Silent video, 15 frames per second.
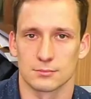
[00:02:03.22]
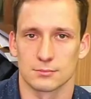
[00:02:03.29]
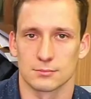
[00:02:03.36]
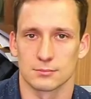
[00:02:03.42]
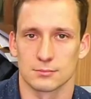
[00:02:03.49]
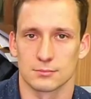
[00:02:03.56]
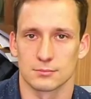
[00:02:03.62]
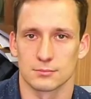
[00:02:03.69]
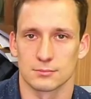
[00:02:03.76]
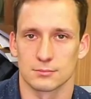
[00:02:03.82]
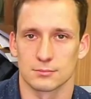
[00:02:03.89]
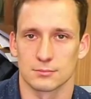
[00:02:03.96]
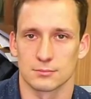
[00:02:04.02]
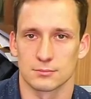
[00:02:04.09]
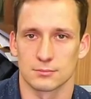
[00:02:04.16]

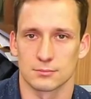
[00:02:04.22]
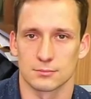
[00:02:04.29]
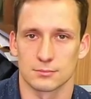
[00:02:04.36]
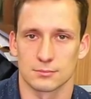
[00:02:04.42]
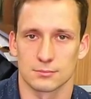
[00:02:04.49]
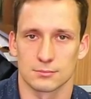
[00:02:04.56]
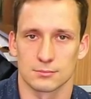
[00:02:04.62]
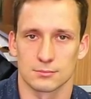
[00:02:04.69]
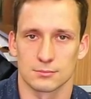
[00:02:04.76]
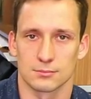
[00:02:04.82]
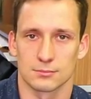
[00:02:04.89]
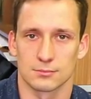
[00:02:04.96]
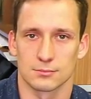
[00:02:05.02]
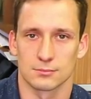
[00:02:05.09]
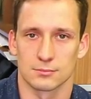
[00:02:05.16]

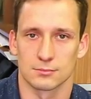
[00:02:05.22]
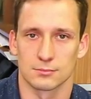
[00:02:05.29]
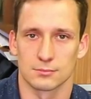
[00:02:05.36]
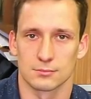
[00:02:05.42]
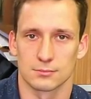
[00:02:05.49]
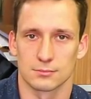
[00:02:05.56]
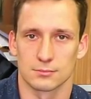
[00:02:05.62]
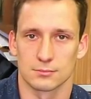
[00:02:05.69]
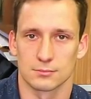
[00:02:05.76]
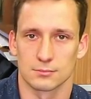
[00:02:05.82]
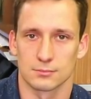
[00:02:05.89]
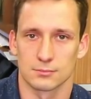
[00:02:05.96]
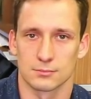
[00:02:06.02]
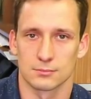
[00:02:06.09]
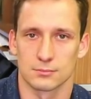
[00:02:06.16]

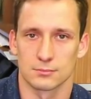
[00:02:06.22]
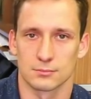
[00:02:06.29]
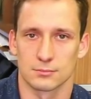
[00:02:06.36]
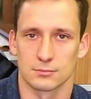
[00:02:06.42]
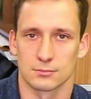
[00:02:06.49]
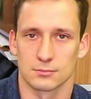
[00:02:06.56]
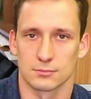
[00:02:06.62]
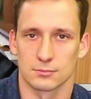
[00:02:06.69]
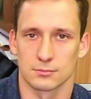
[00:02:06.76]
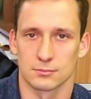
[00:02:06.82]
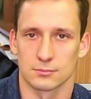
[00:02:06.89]
[no speech]